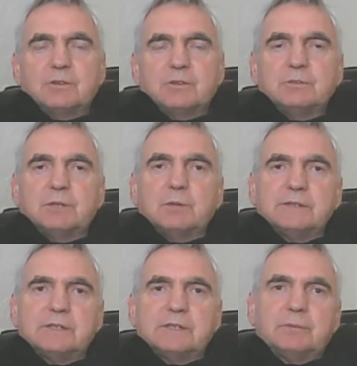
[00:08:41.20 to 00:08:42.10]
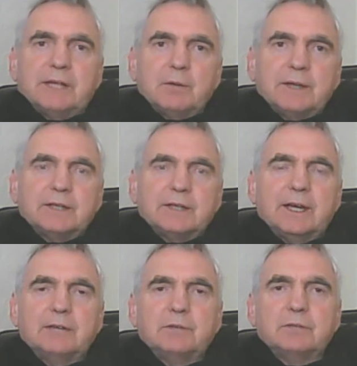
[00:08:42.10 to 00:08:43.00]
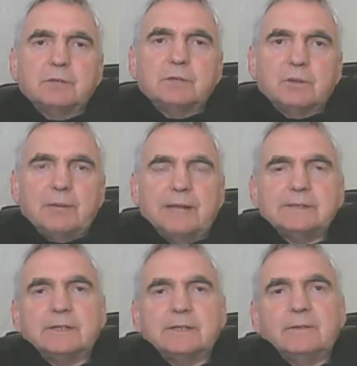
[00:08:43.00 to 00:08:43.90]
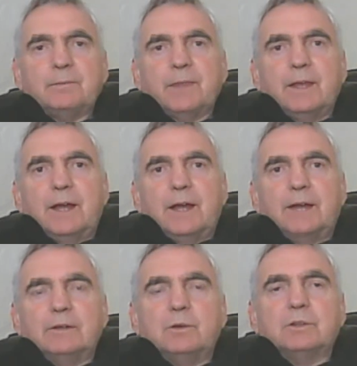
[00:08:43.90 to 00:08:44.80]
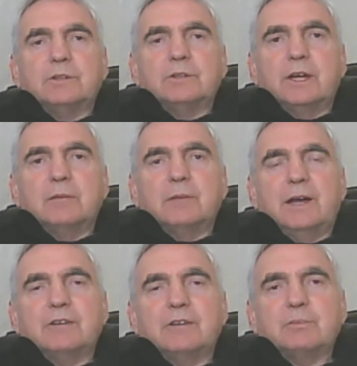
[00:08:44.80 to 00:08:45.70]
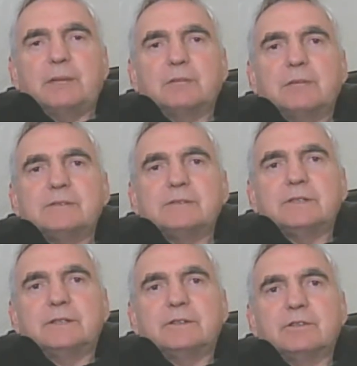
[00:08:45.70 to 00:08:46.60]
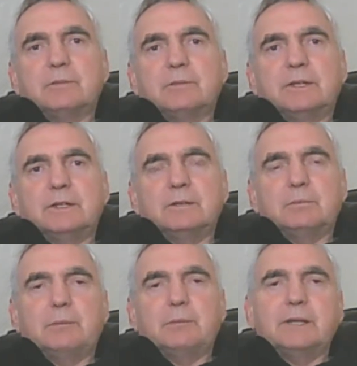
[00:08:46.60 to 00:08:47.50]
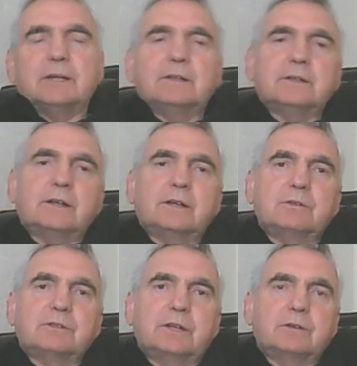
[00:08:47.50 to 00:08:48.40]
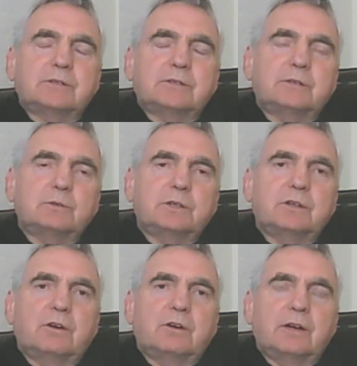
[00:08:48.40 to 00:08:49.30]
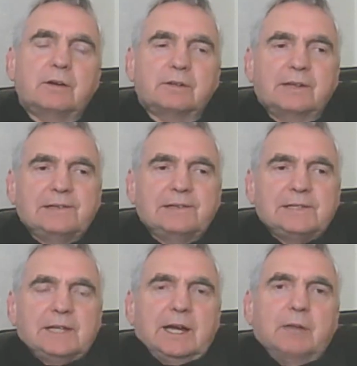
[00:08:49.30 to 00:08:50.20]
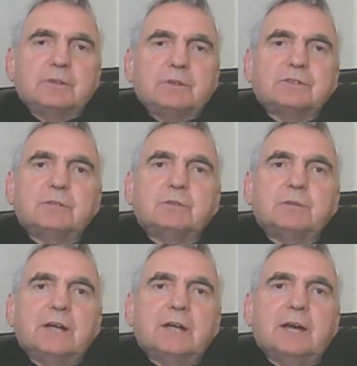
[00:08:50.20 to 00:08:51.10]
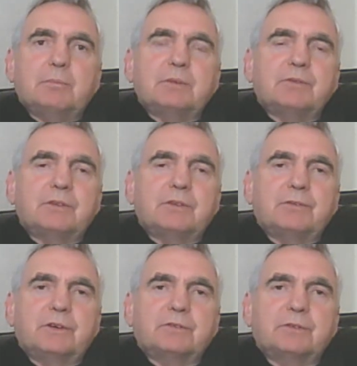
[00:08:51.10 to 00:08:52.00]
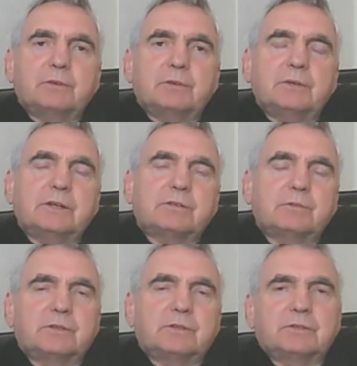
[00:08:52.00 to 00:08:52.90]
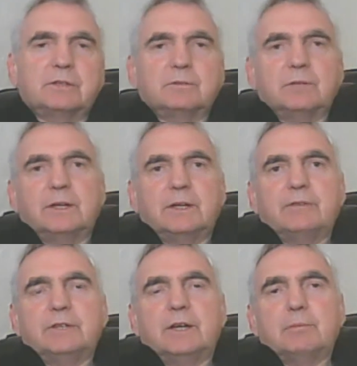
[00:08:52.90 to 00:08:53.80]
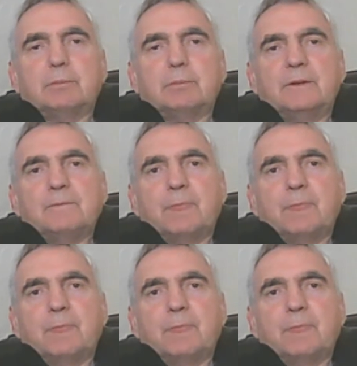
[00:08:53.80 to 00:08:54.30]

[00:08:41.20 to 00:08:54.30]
I was a bit worried, but I went ahead with it. We got married. And in no time, I spent my redundancy money buying our council house and doing it all out. And we seemed to be happy for the first few weeks. We lived it up.